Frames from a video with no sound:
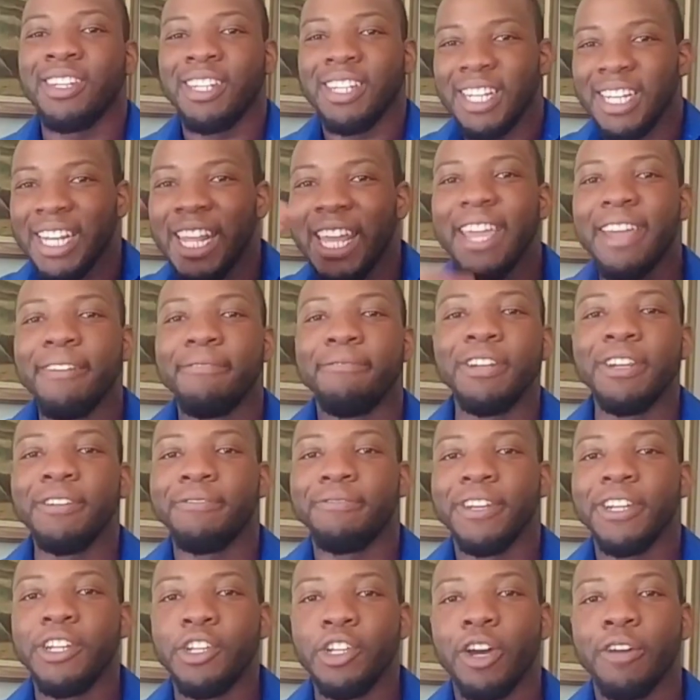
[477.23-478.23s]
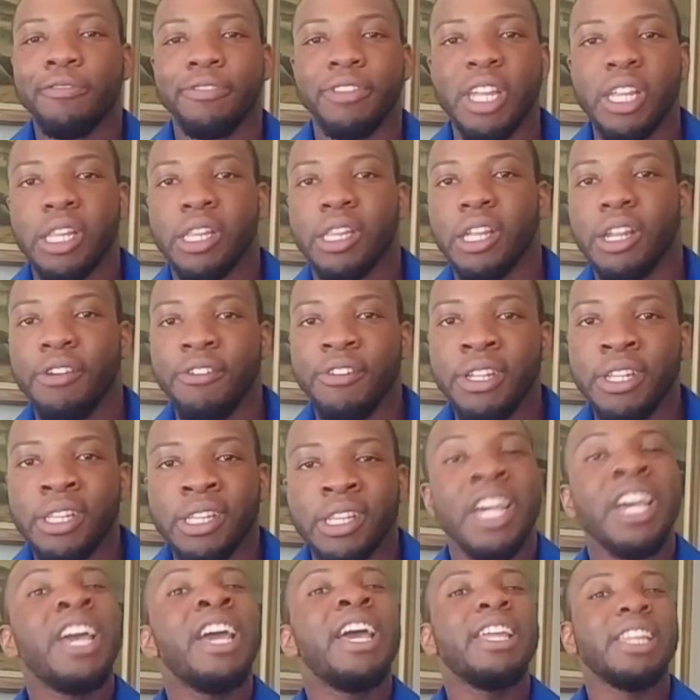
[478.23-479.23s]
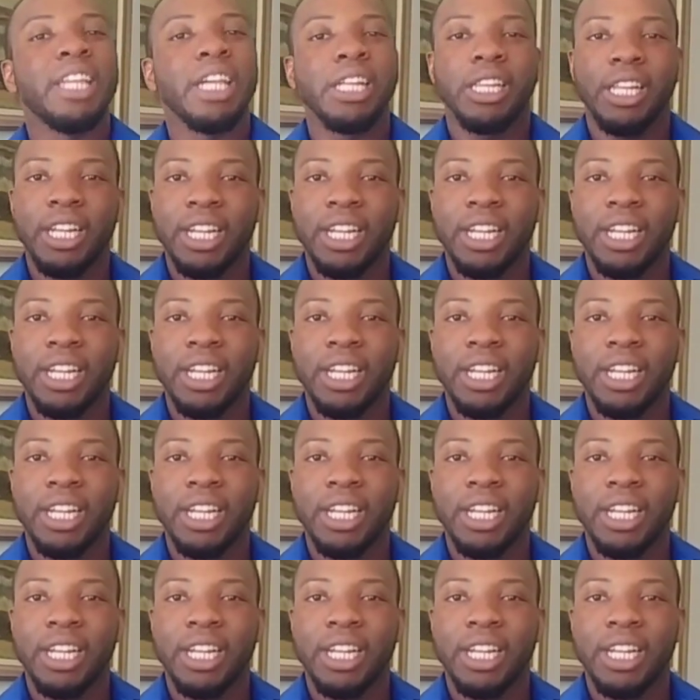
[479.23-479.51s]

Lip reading: in every video of this series, there's a